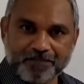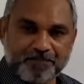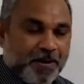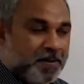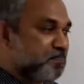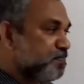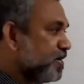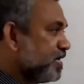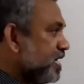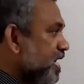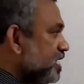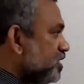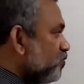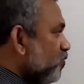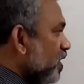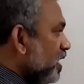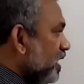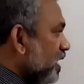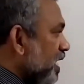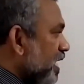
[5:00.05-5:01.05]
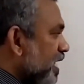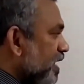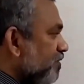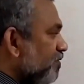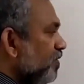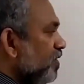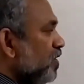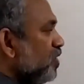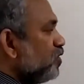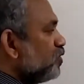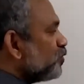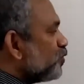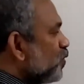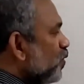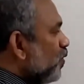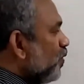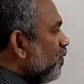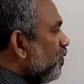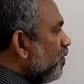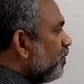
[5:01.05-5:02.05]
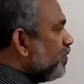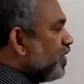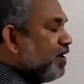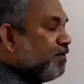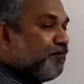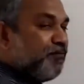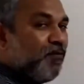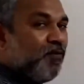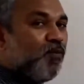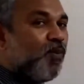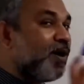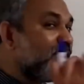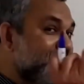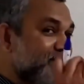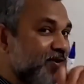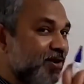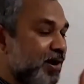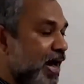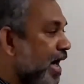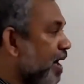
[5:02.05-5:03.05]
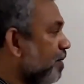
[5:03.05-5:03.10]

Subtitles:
Peptidase will cleave, so therefore what will